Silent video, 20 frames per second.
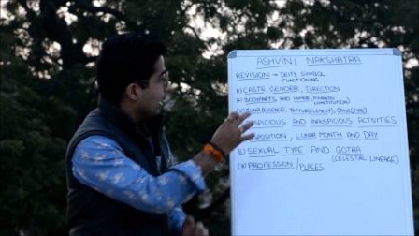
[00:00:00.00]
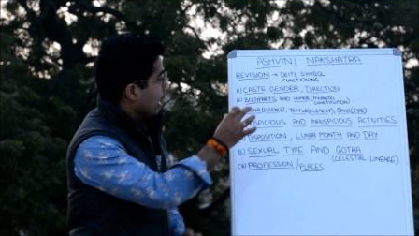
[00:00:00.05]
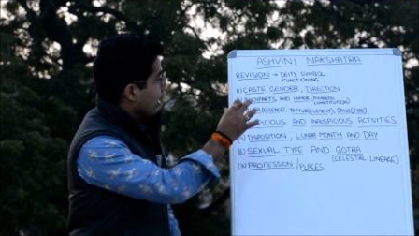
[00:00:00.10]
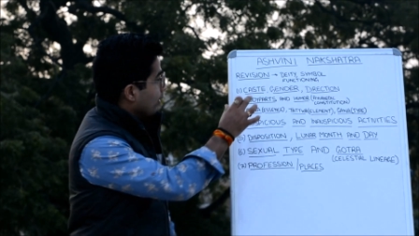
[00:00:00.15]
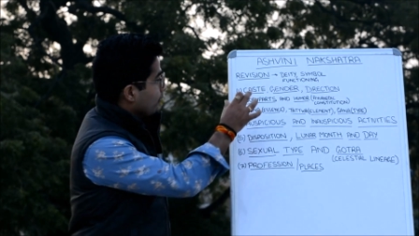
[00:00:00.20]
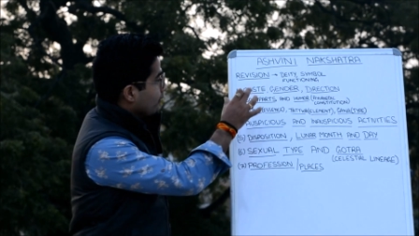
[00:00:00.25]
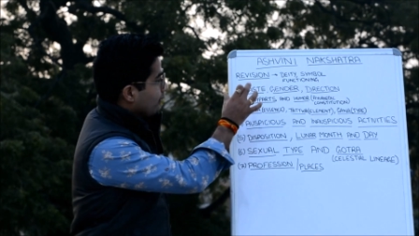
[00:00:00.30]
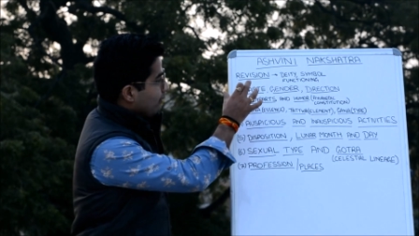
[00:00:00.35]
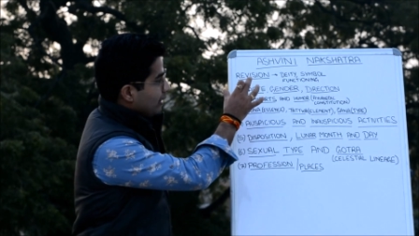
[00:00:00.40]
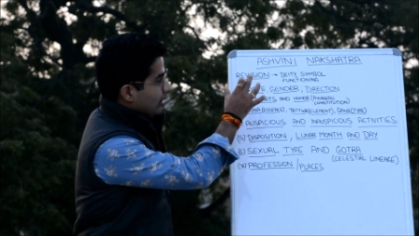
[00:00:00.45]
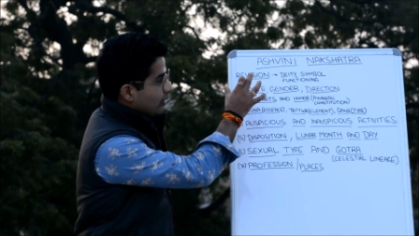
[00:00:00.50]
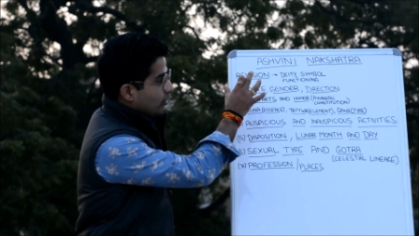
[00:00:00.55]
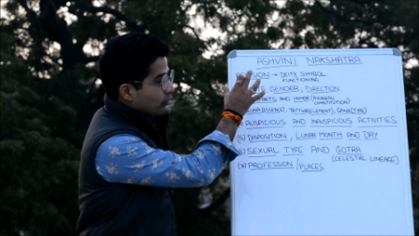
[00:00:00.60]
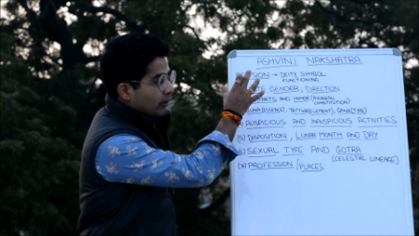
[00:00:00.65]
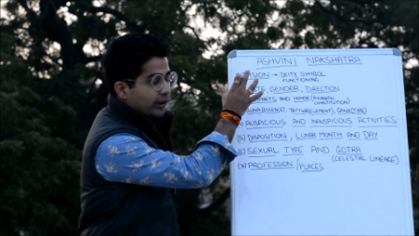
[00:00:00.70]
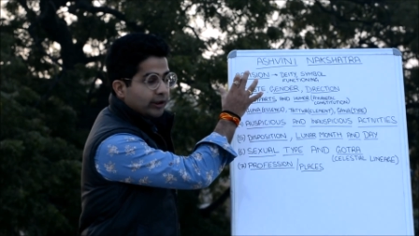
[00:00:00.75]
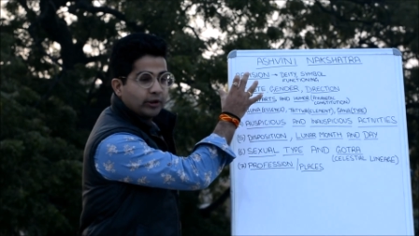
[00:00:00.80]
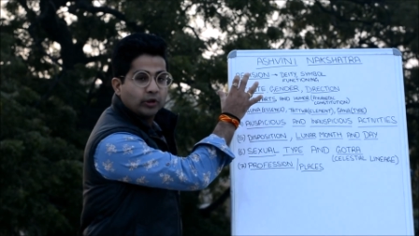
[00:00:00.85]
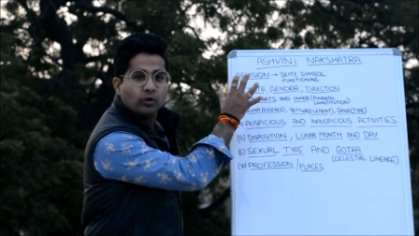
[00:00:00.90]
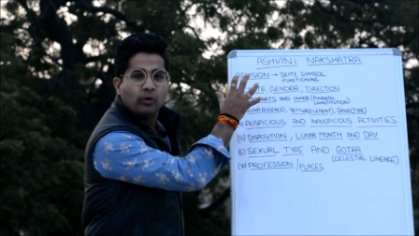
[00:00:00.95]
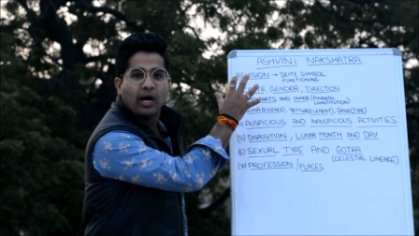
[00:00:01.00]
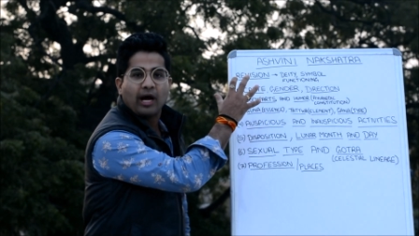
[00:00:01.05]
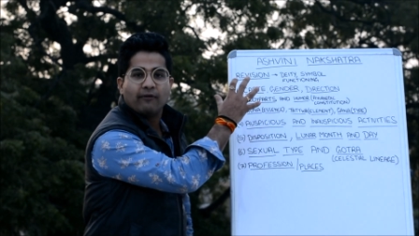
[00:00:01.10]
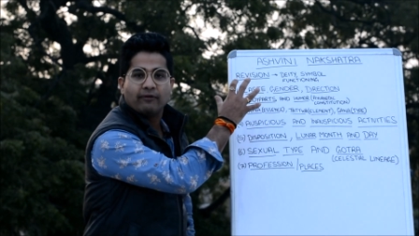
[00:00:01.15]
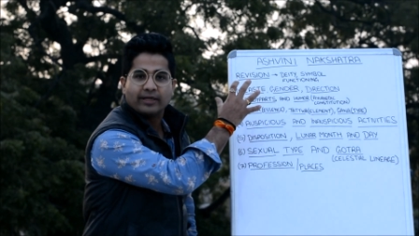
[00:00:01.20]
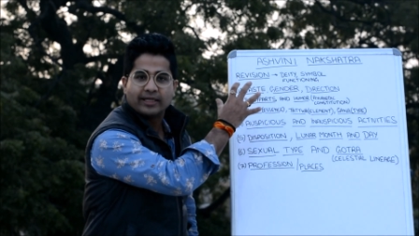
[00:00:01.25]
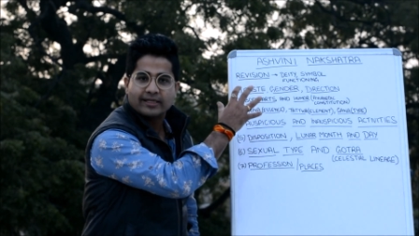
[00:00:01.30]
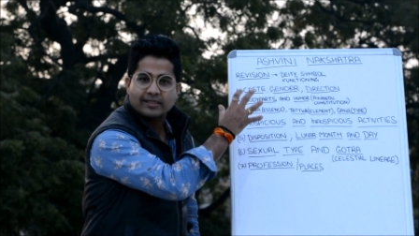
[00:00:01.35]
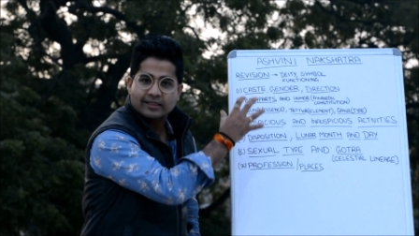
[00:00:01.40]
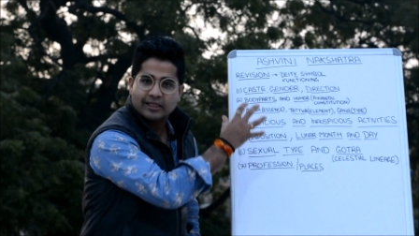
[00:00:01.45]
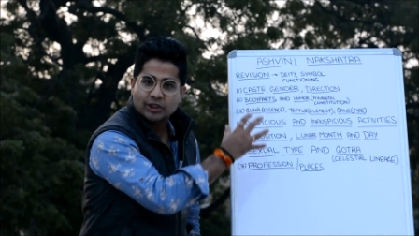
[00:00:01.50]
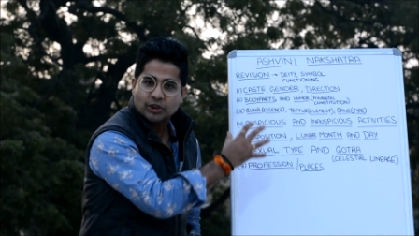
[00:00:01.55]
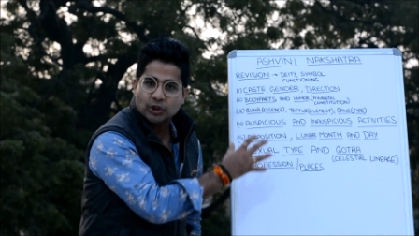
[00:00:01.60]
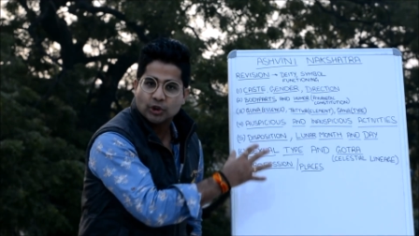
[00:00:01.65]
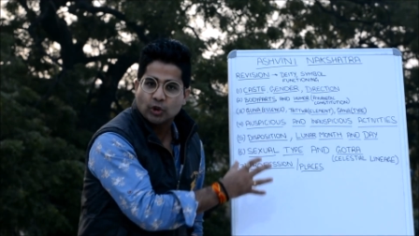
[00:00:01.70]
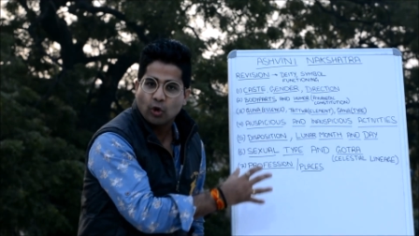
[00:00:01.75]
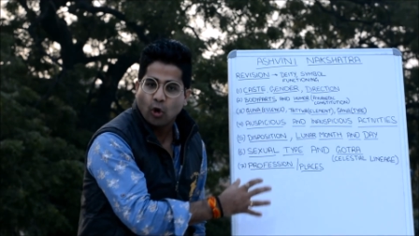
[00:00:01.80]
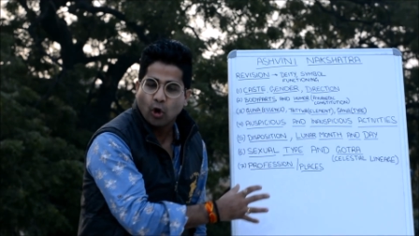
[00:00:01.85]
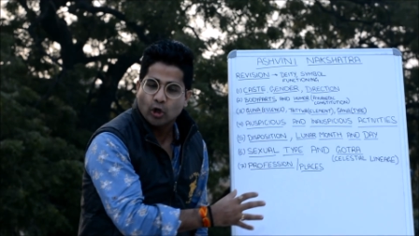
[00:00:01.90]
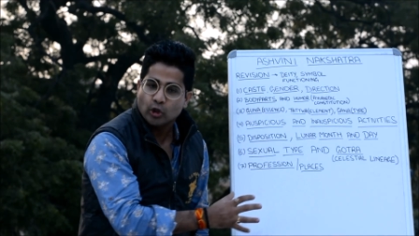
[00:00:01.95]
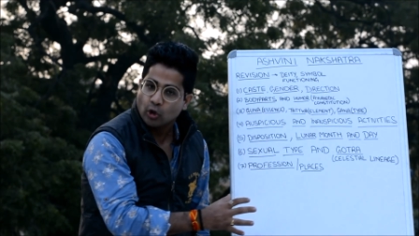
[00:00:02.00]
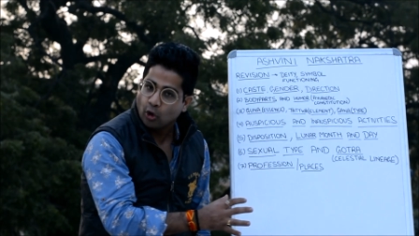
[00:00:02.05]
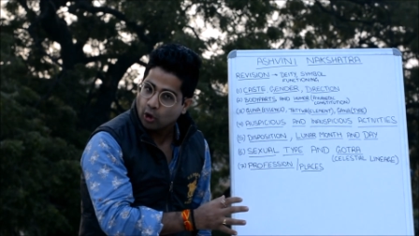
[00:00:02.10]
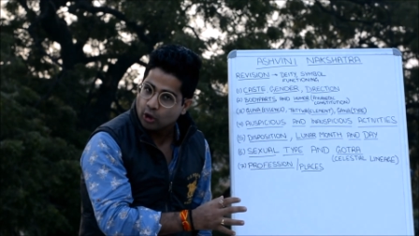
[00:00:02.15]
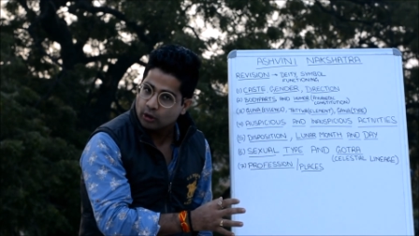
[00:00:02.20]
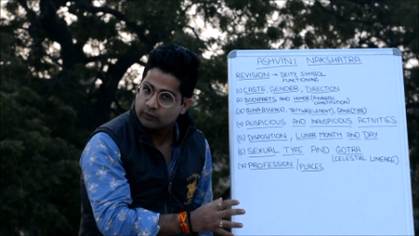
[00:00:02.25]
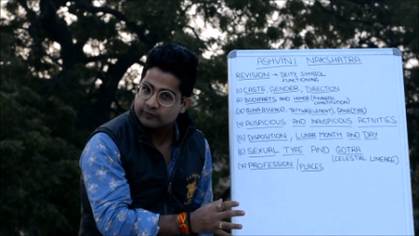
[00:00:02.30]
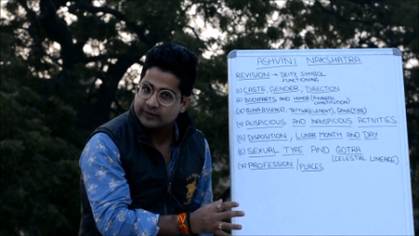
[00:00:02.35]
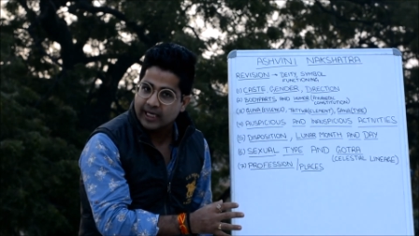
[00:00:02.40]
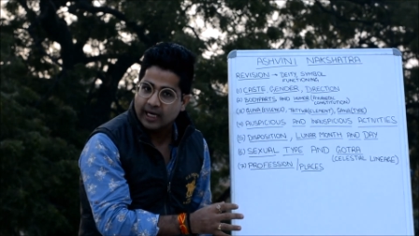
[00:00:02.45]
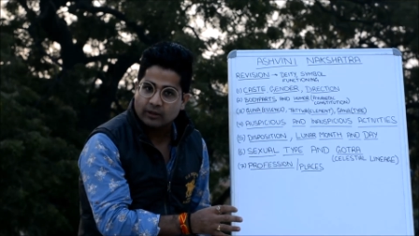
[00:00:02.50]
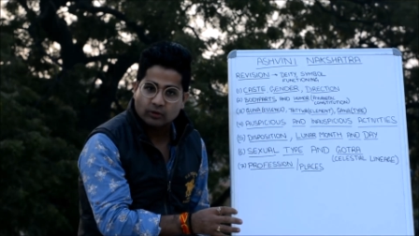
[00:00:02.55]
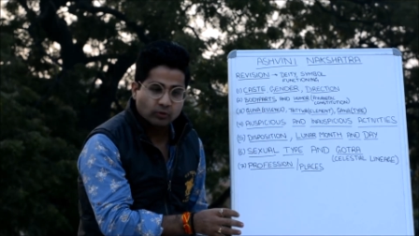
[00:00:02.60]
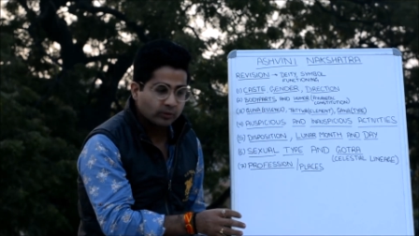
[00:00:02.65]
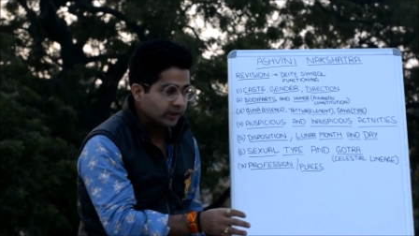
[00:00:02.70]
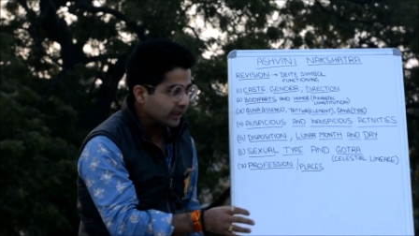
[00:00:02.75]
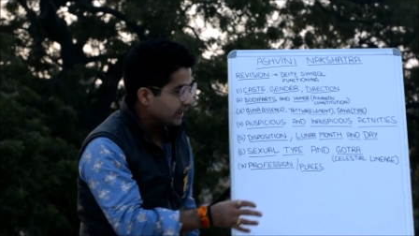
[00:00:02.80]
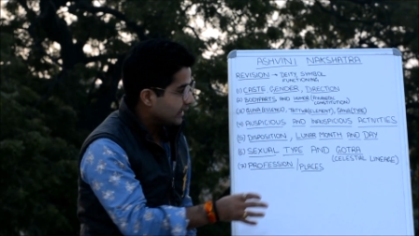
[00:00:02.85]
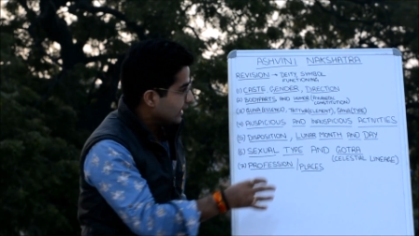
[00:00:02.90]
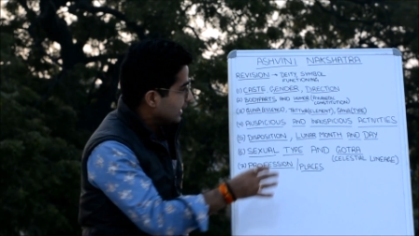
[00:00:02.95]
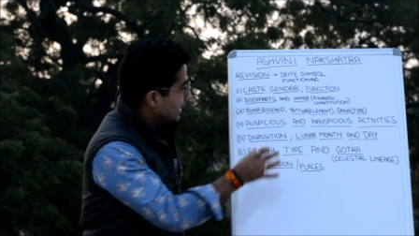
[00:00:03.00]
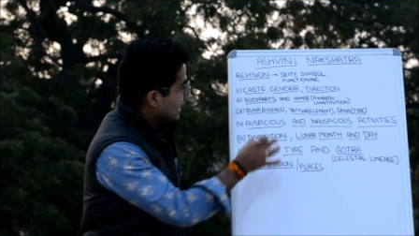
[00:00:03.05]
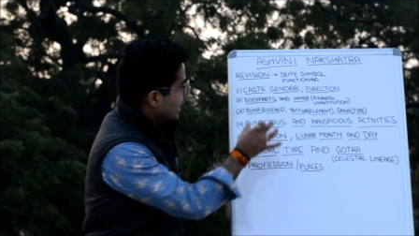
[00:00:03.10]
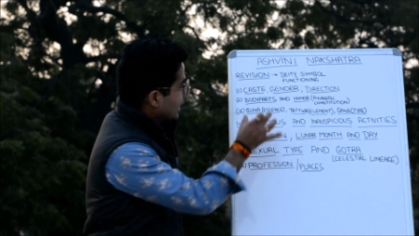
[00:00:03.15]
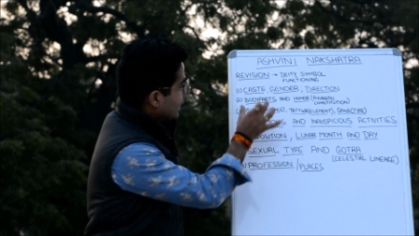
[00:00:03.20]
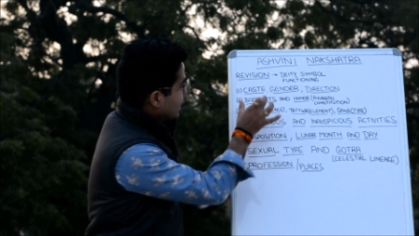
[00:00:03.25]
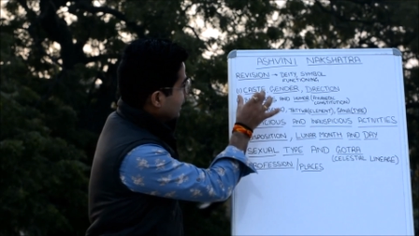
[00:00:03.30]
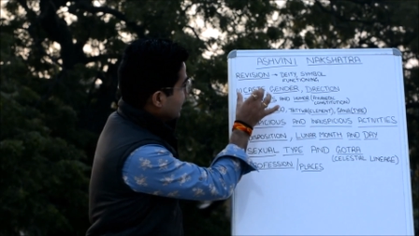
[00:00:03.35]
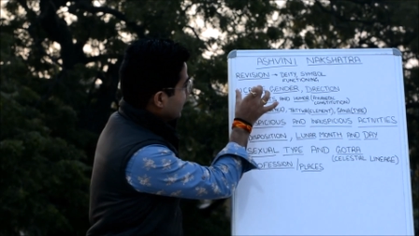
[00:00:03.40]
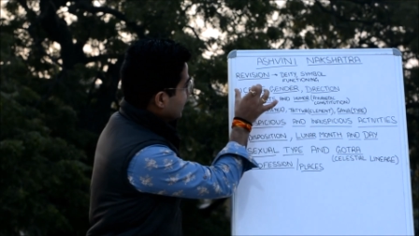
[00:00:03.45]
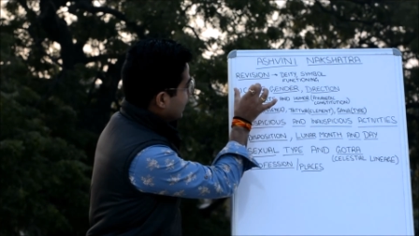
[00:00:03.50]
we will going to have a discussion on all of that only. The